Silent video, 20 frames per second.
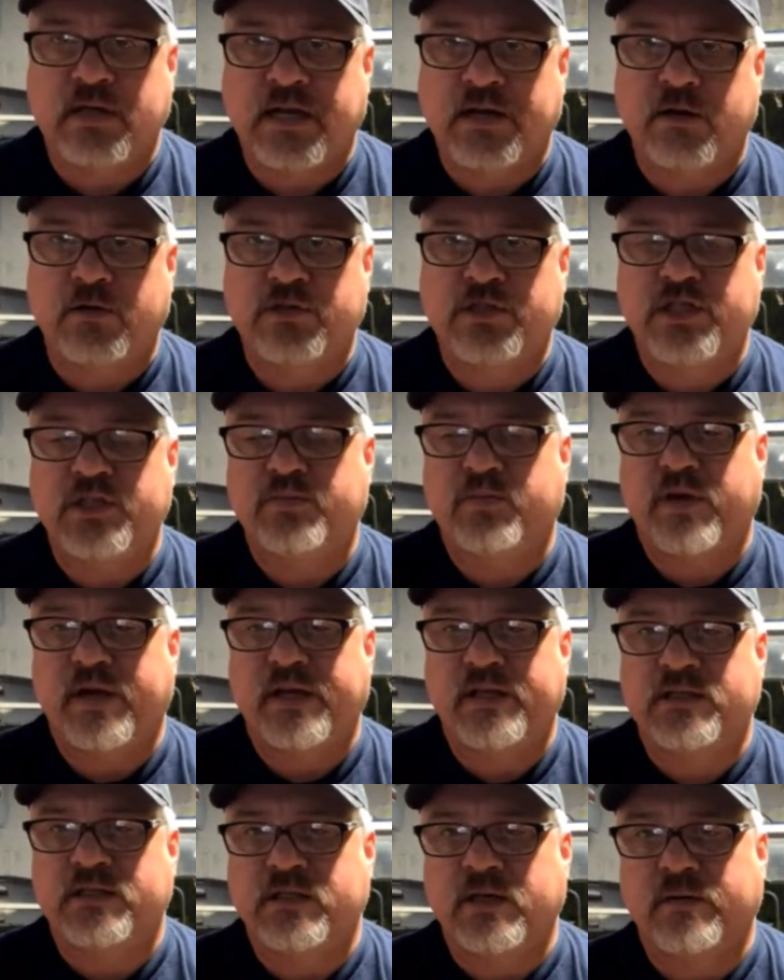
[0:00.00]
I know she's
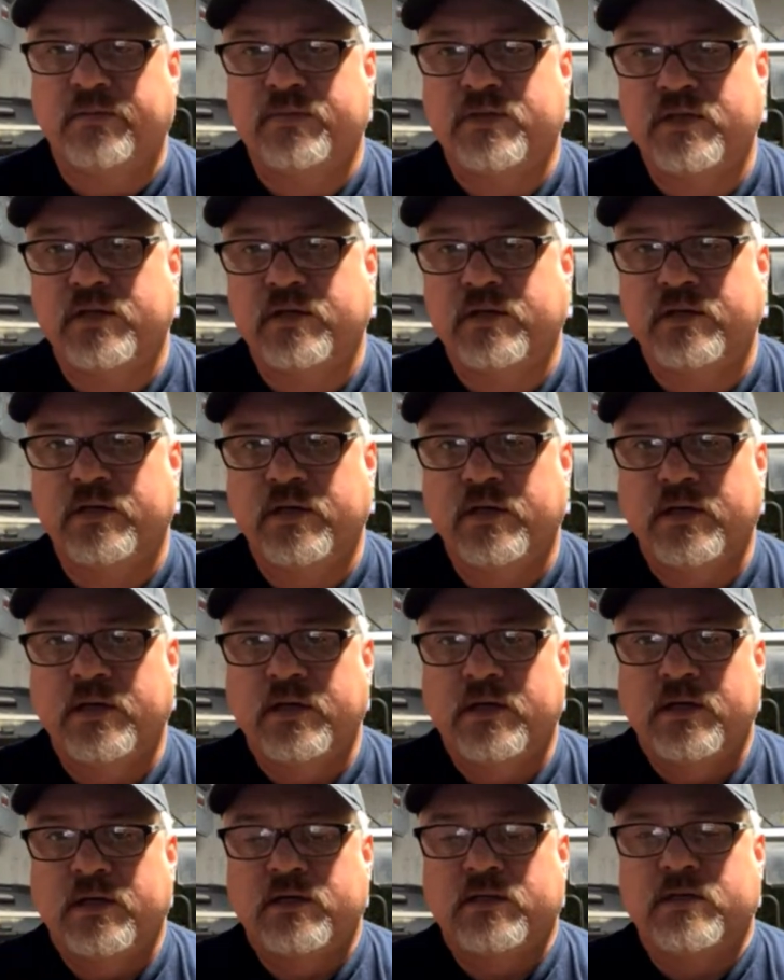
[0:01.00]
bringing some to
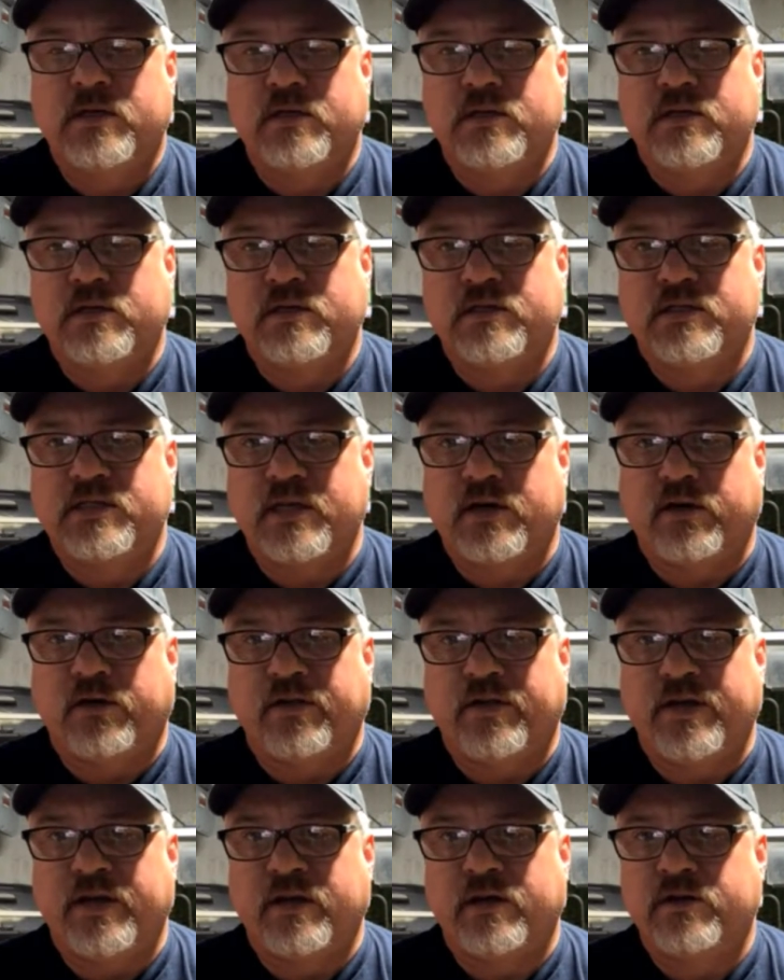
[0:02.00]
sell
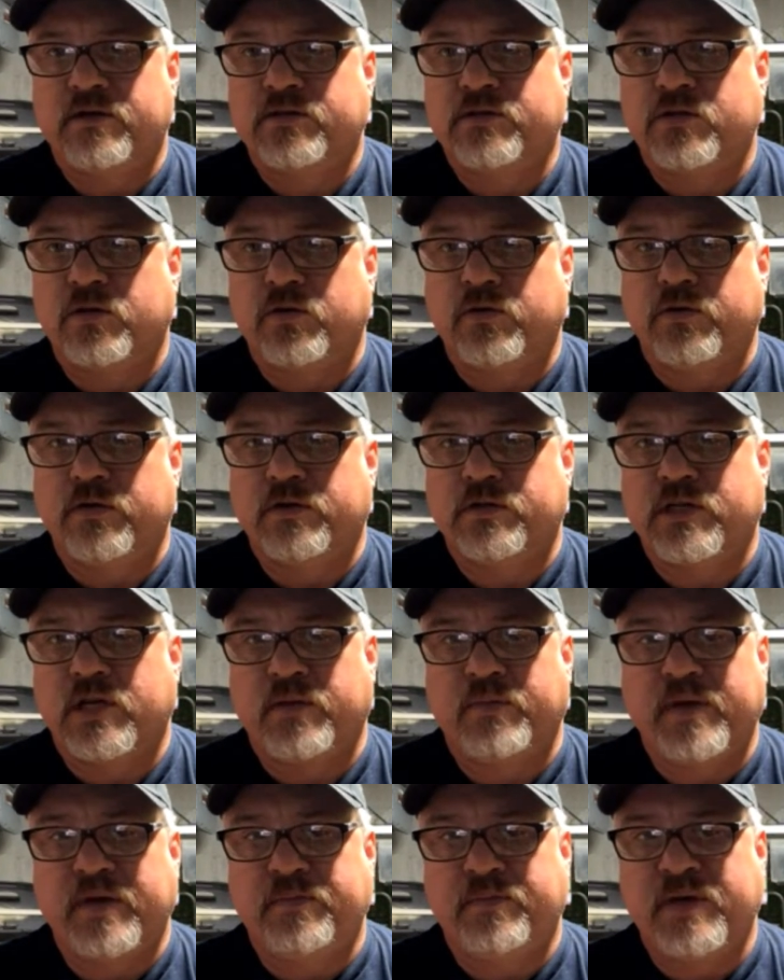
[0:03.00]
there. So there's going
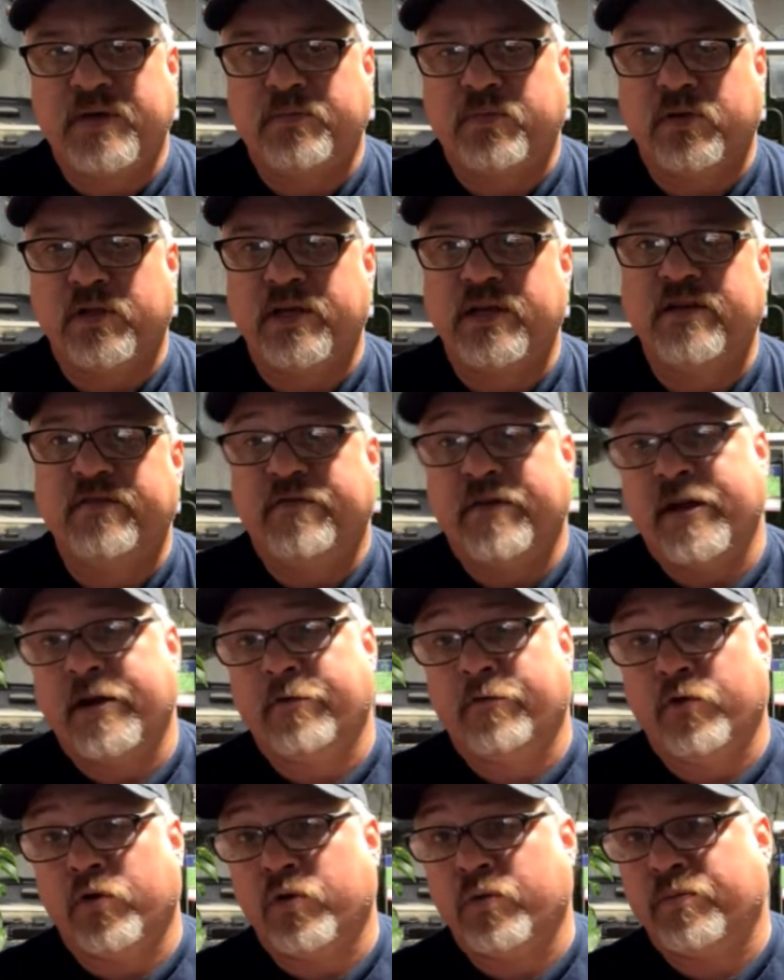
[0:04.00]
to be people in the vendor
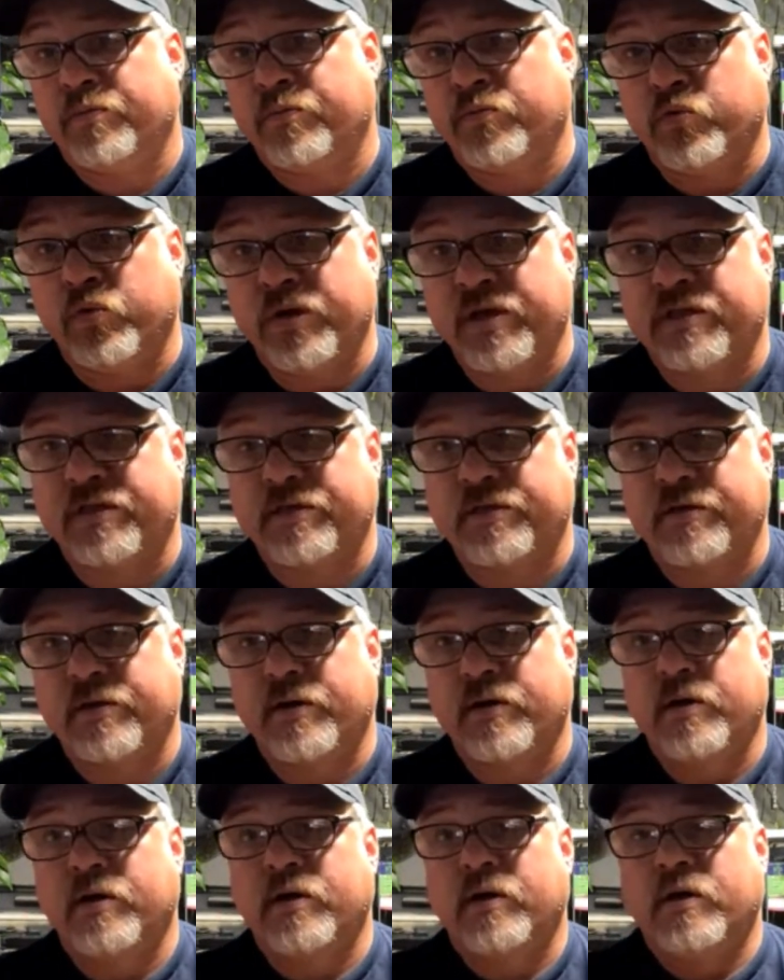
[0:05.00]
room with
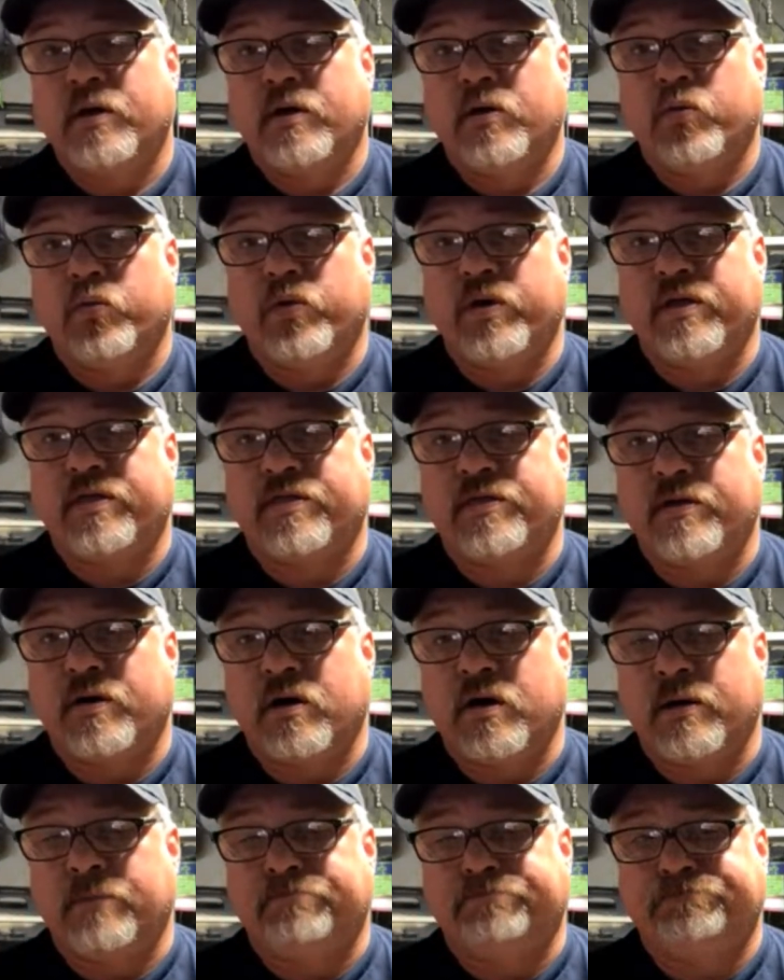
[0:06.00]

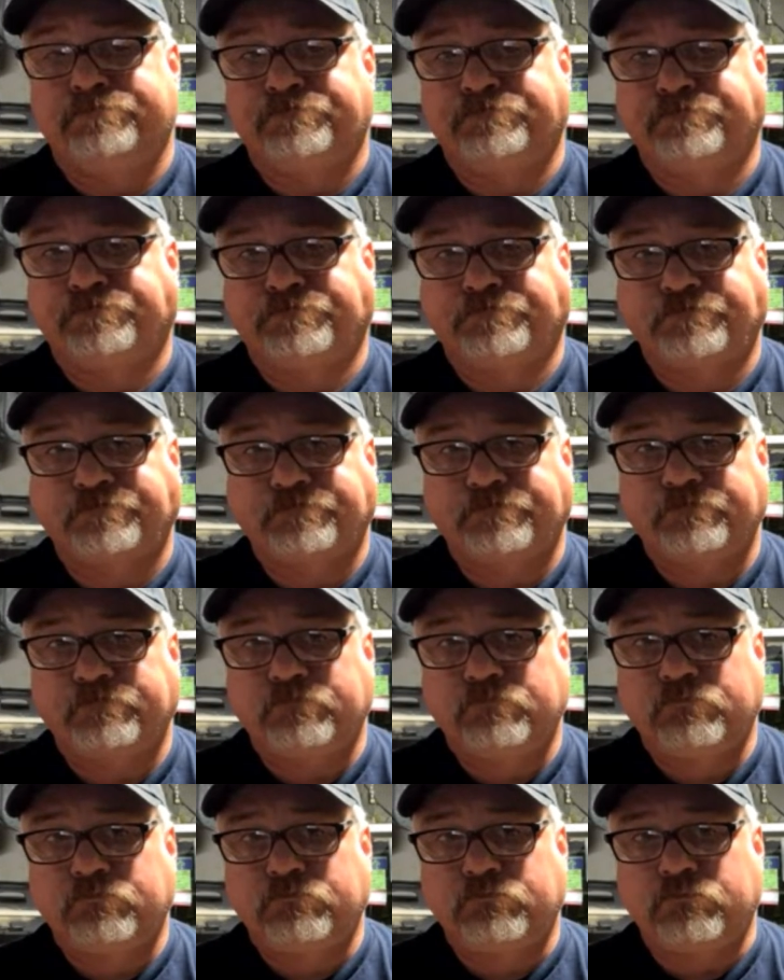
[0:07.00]
a
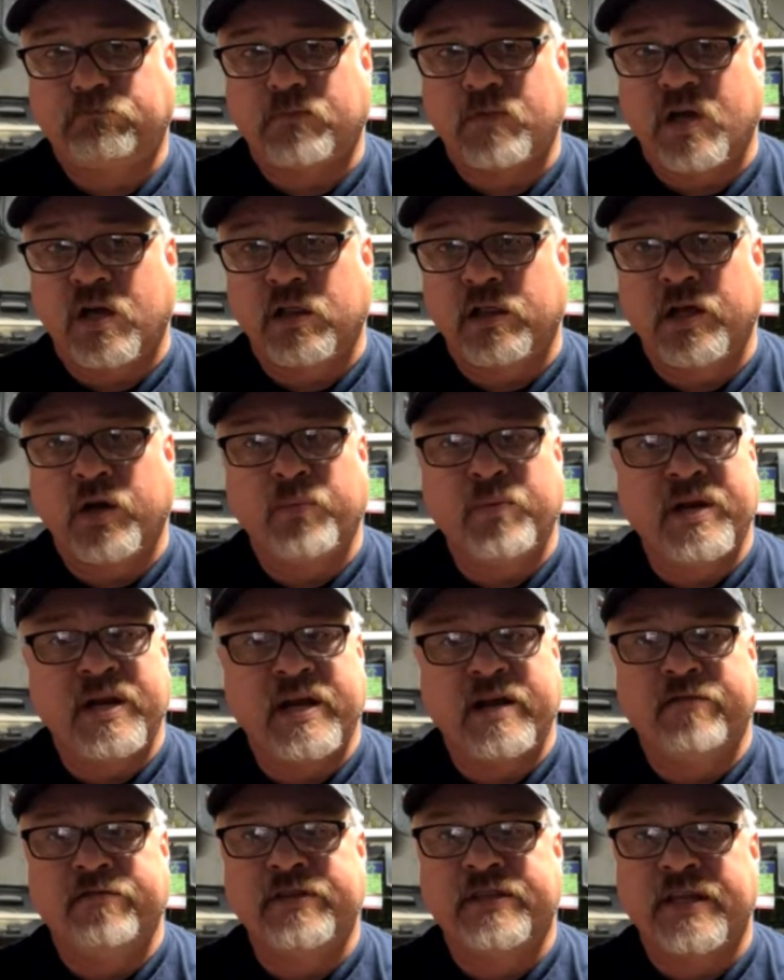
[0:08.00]
little bit of
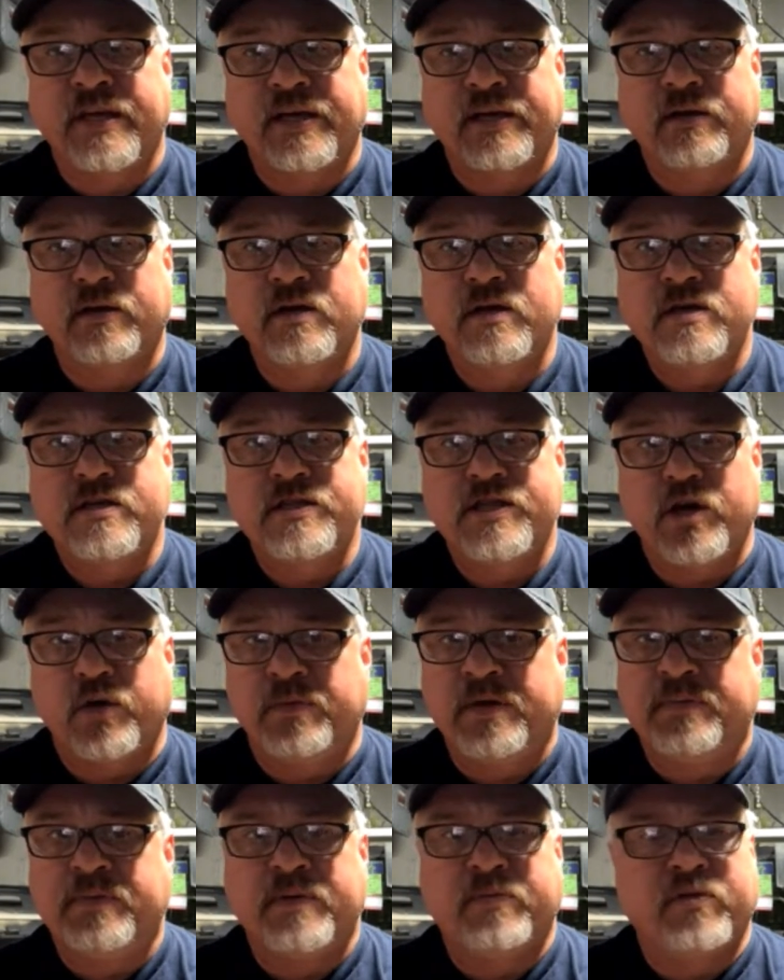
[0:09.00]
everything. There'll
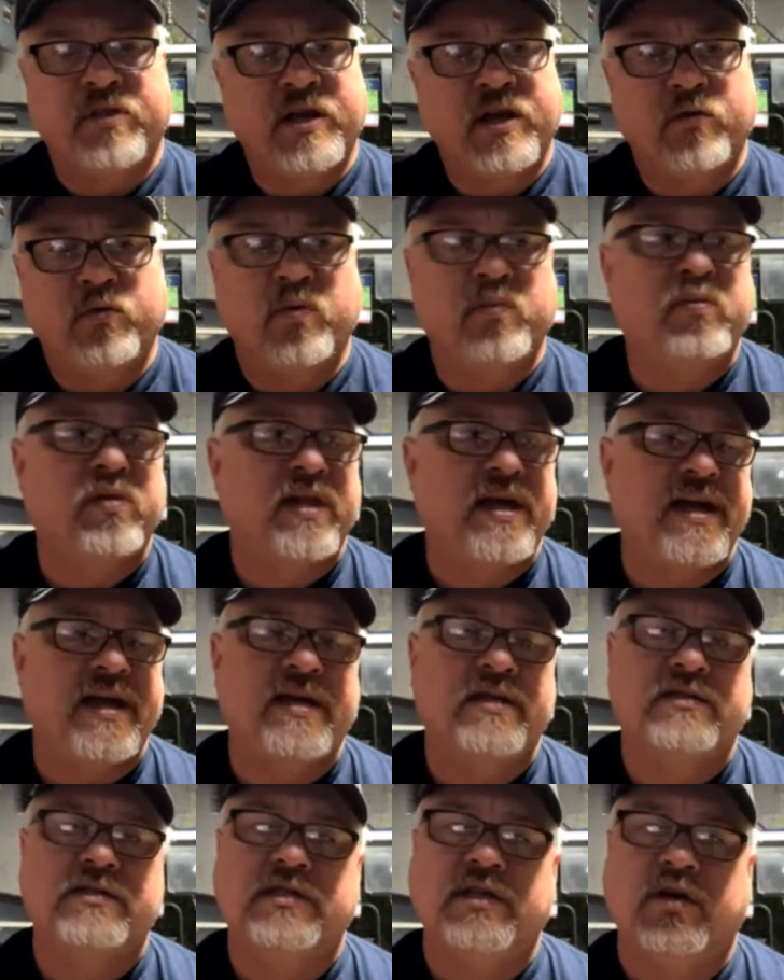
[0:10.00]
be people there with plants.